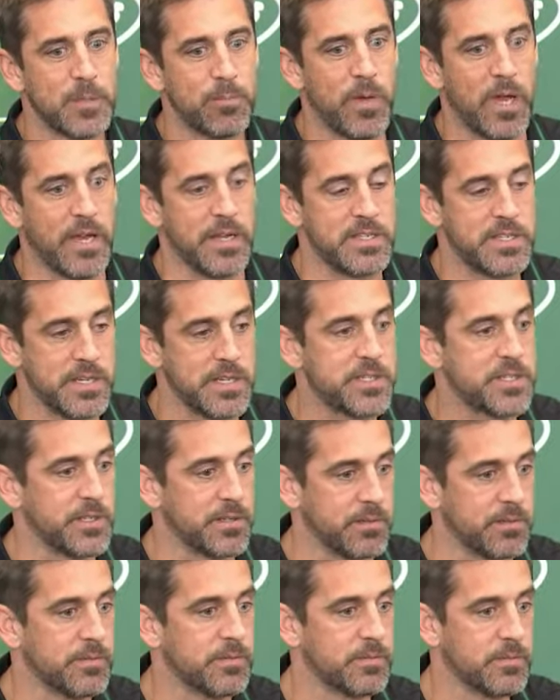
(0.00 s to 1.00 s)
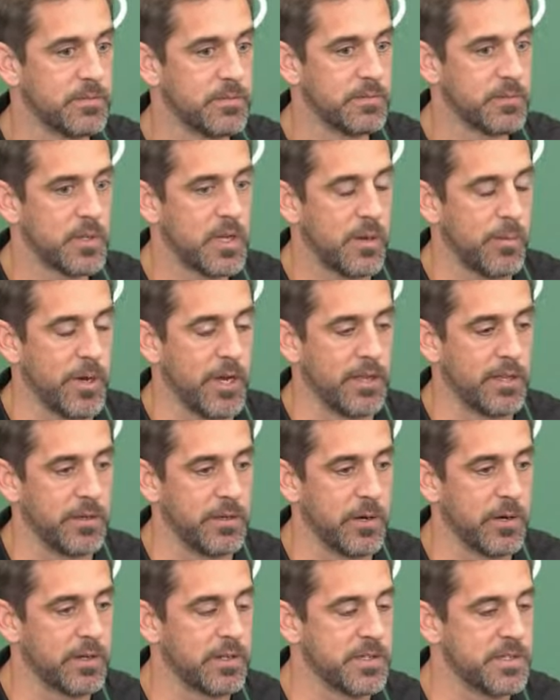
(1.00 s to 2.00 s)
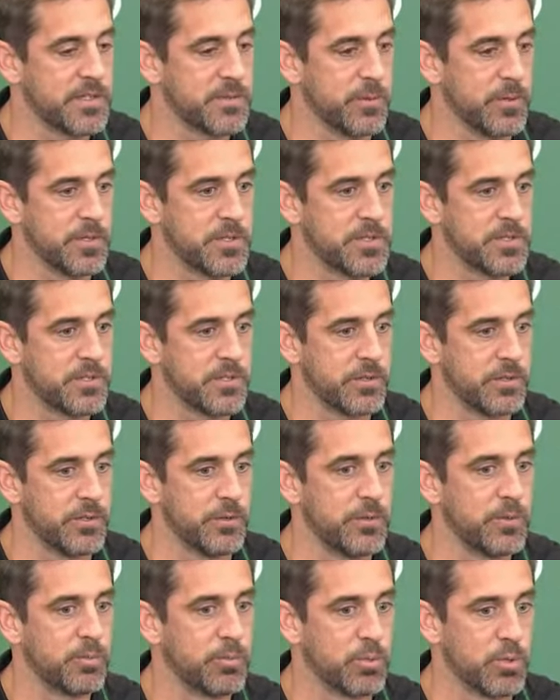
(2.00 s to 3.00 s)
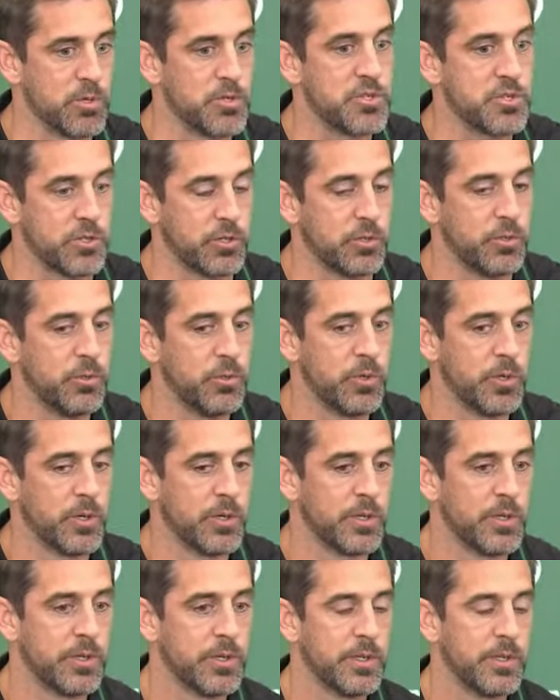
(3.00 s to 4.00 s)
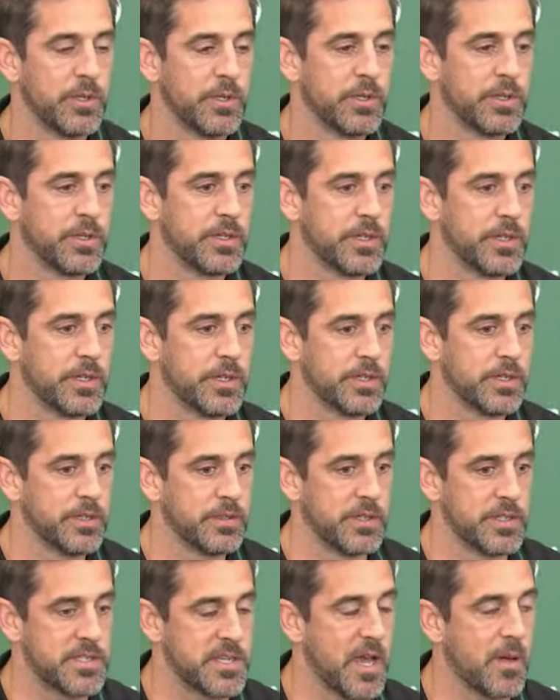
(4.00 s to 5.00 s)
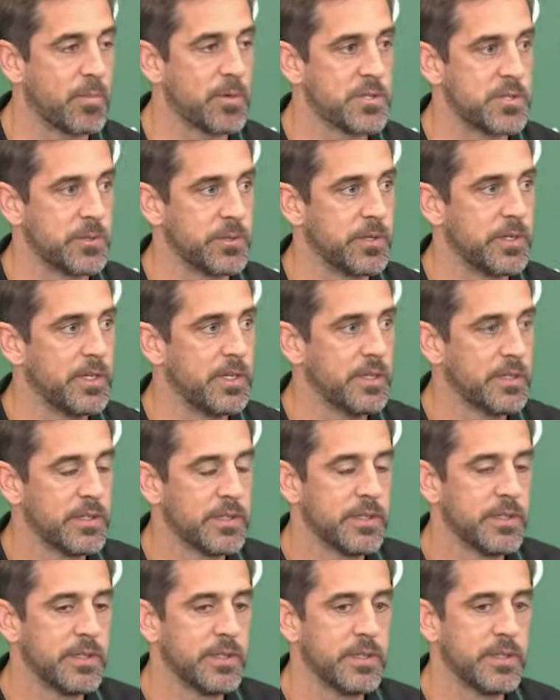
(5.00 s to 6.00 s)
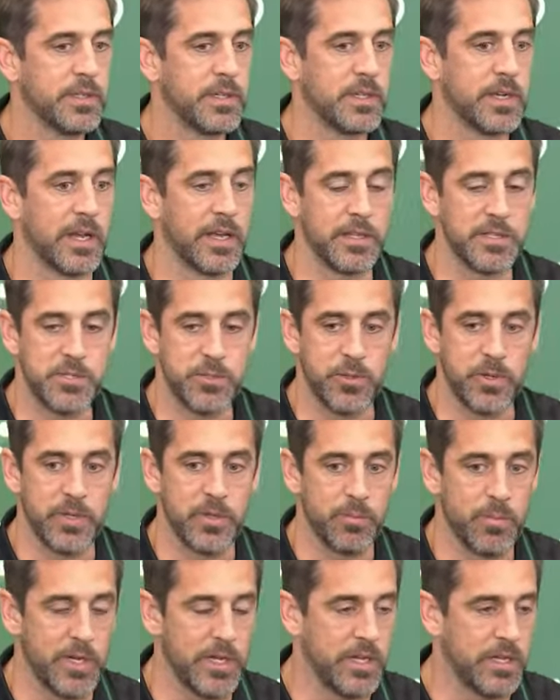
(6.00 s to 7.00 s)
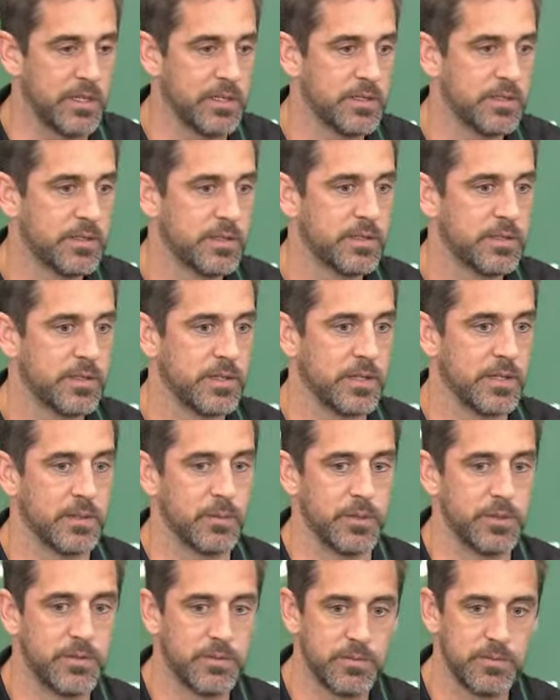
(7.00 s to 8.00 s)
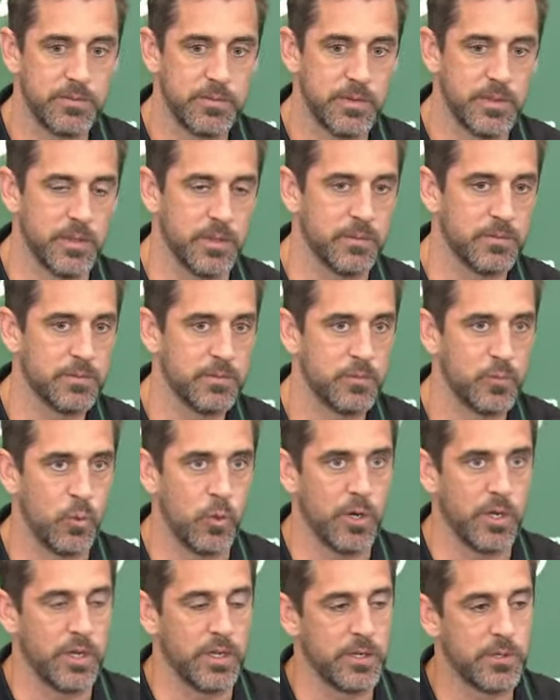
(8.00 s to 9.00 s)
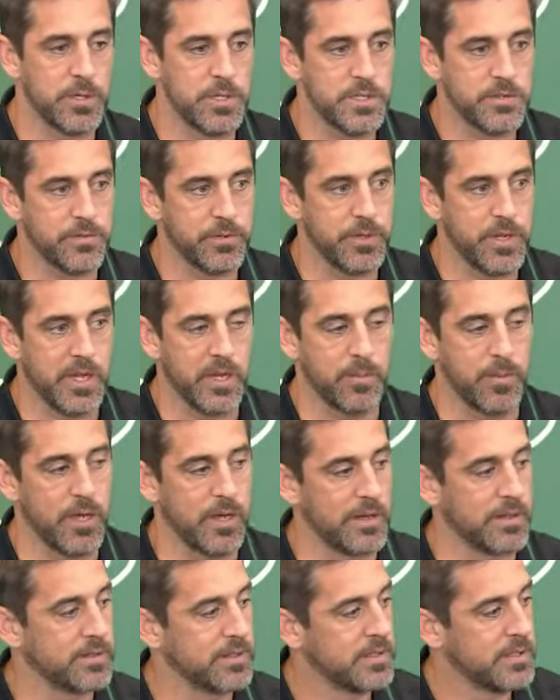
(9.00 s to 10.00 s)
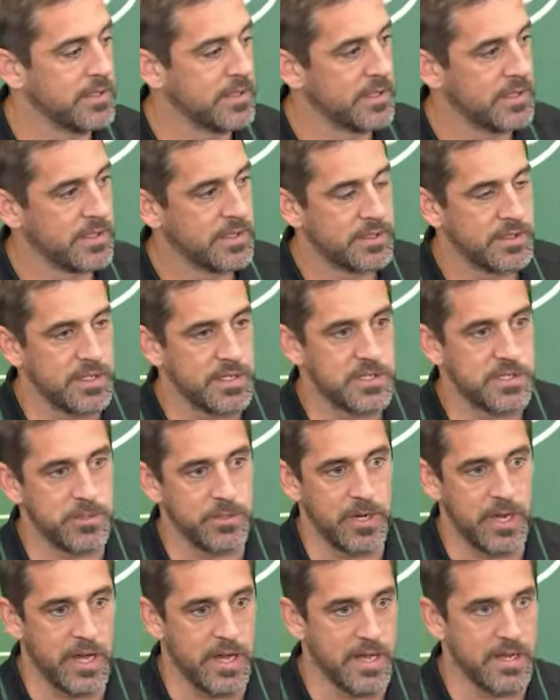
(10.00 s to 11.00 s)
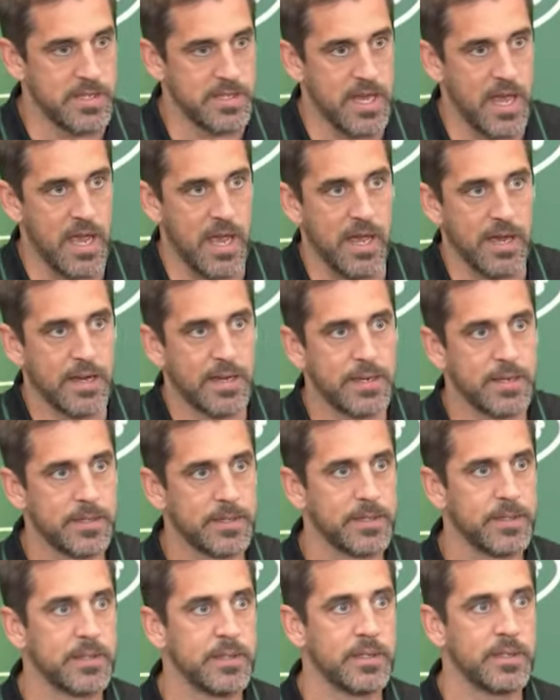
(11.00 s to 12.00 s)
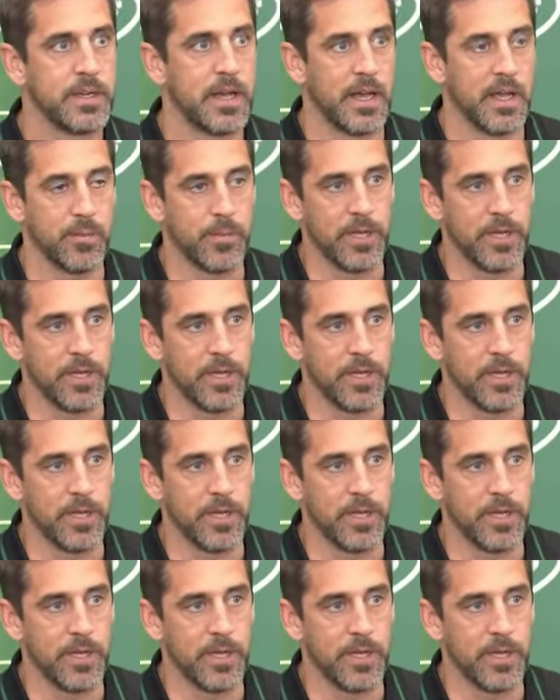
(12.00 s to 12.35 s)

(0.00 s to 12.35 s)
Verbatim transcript: my intention coming out of the darkness was to pursue uh, this opportunity. And I enjoyed the meeting uh, with, you know, Woody and Christopher came out. These two guys, Hack, a,